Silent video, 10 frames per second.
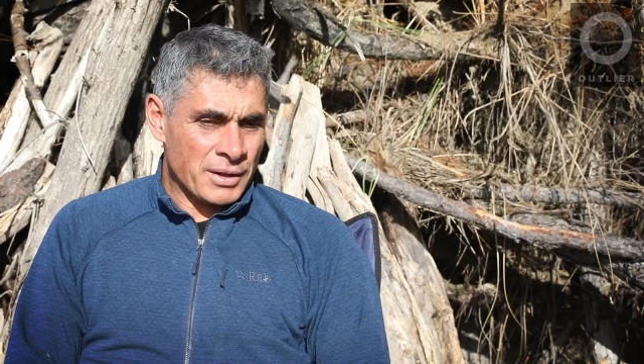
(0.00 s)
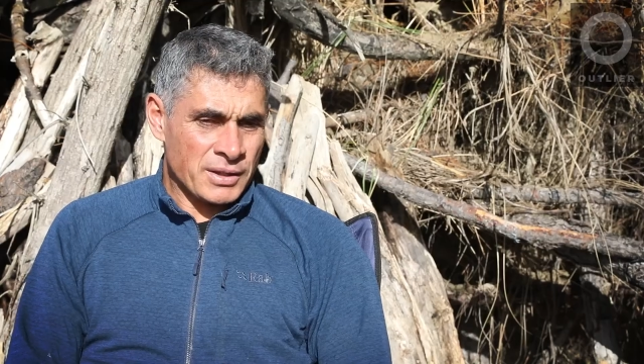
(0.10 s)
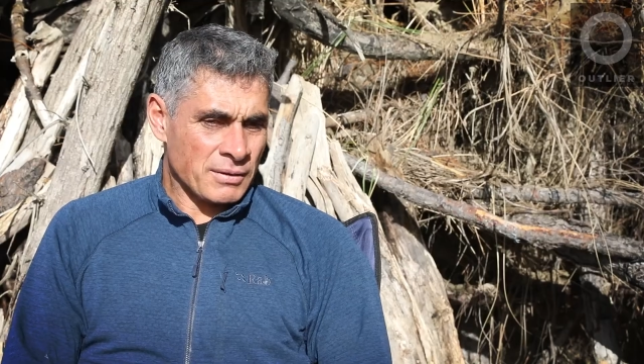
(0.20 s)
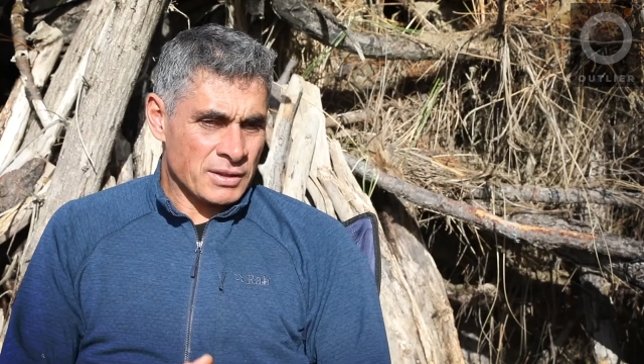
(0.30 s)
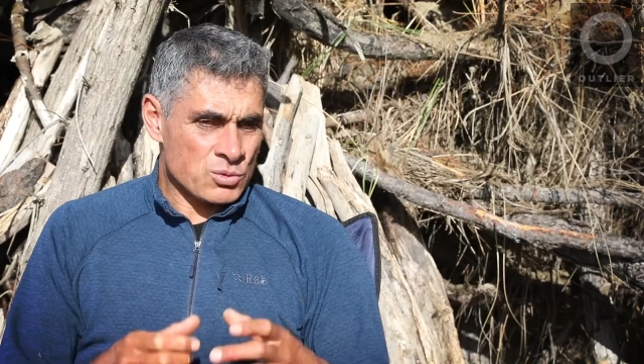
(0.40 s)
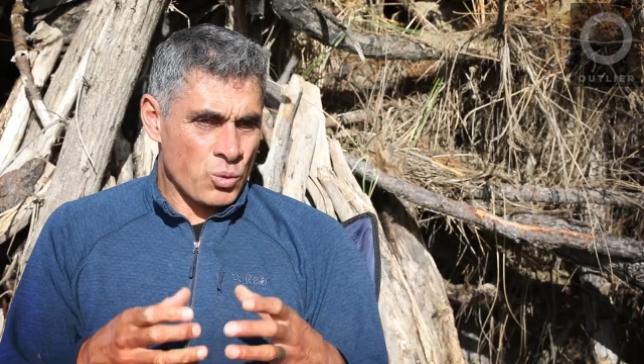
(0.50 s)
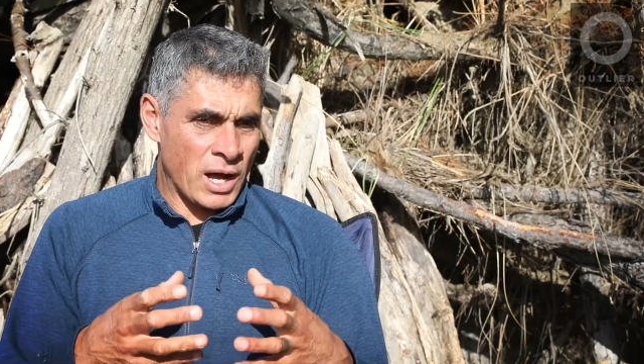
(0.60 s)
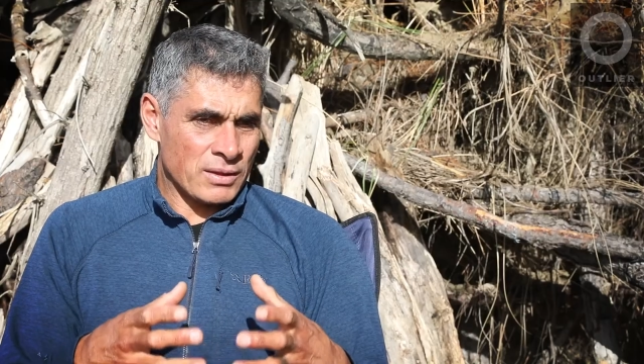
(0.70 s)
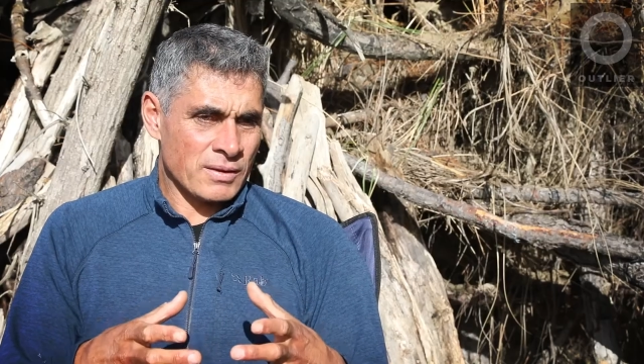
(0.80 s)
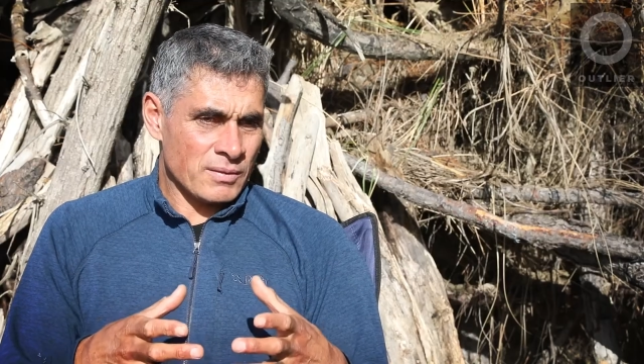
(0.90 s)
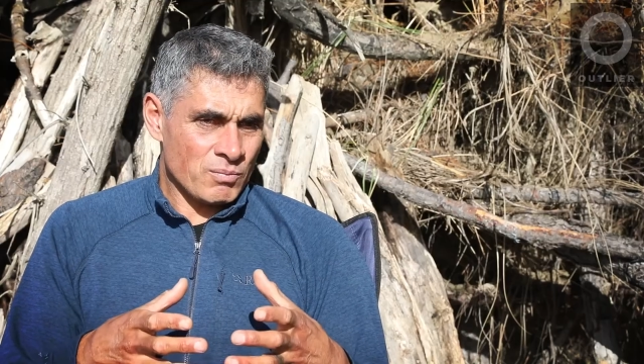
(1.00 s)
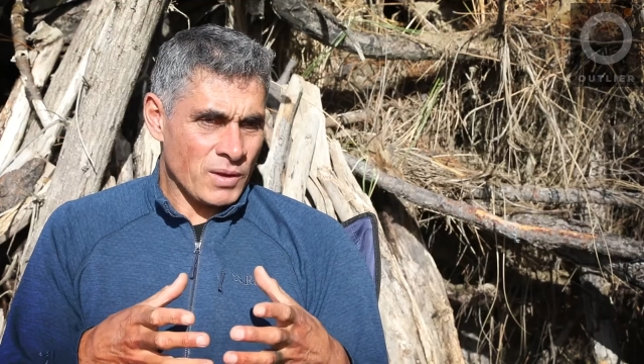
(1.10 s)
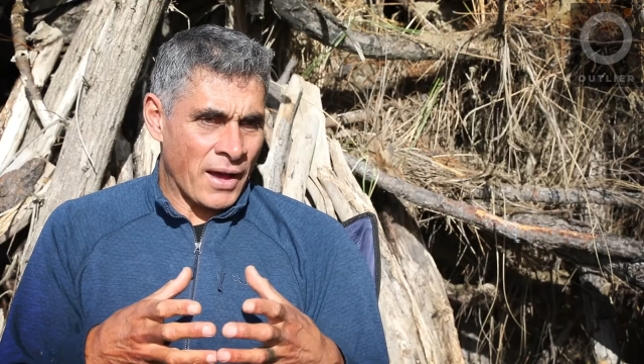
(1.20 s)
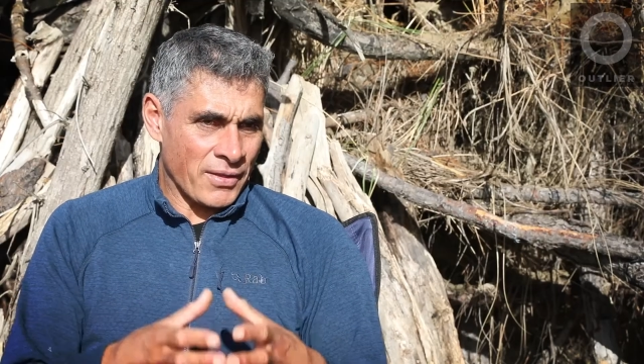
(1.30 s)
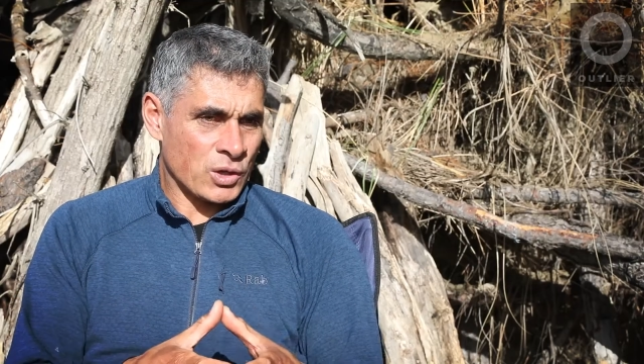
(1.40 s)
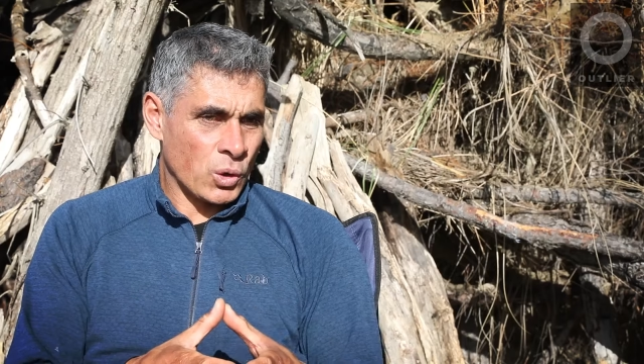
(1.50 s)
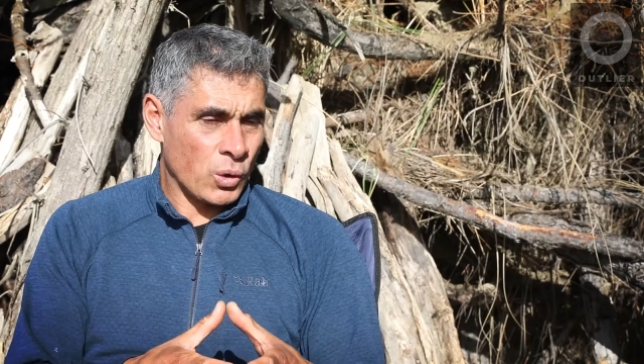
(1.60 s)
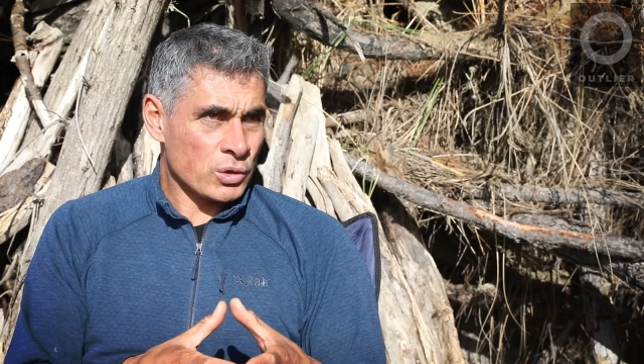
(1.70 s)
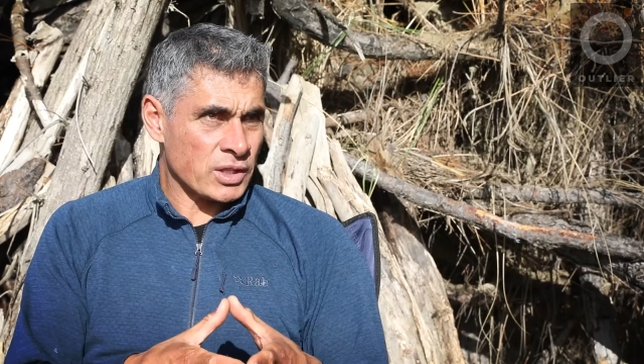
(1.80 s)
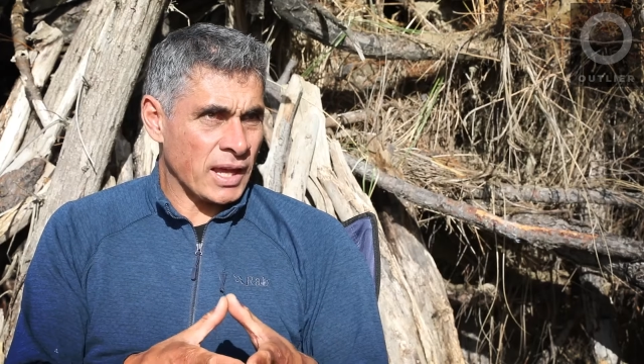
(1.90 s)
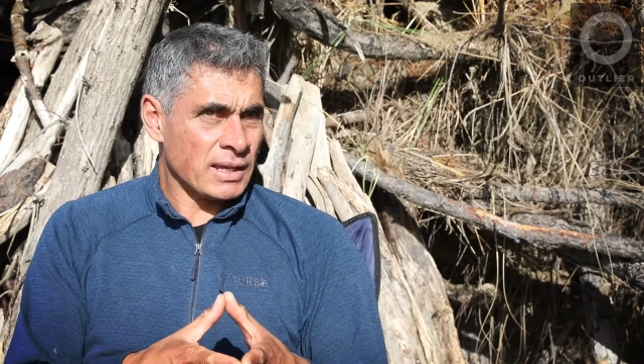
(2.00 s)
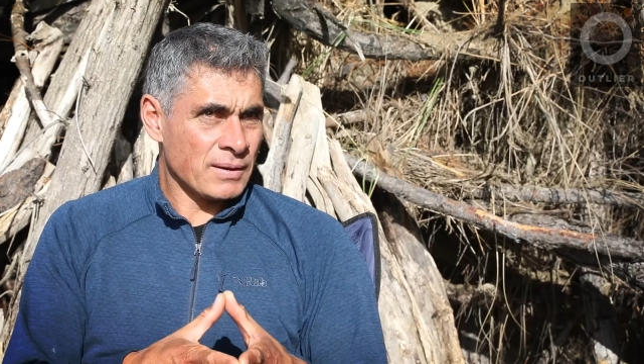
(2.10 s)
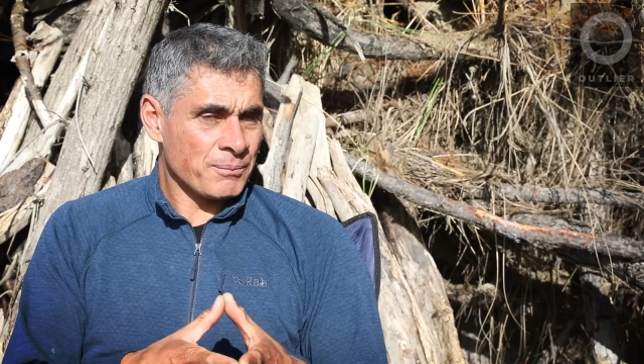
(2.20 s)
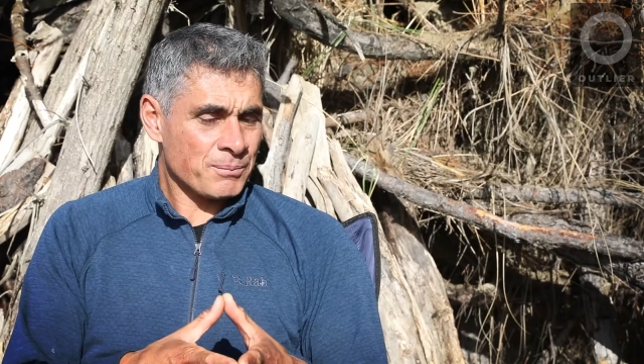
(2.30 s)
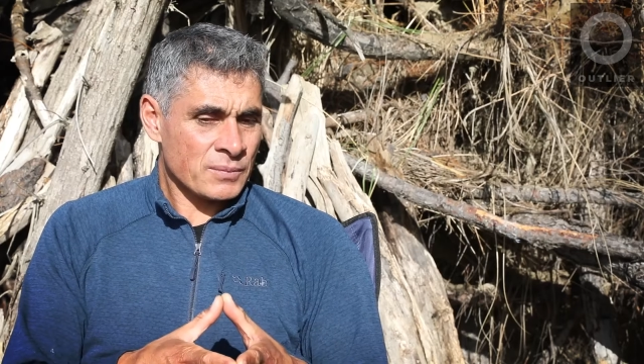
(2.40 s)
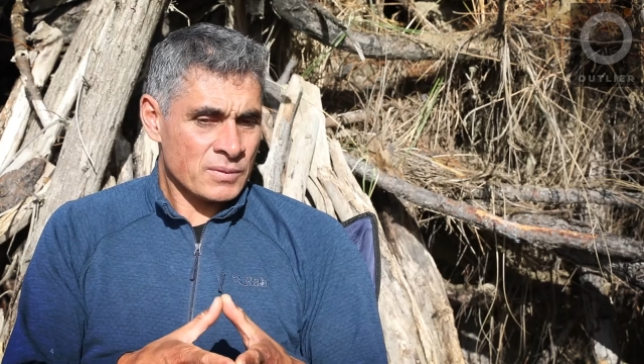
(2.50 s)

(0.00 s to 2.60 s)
think if there's one other core thing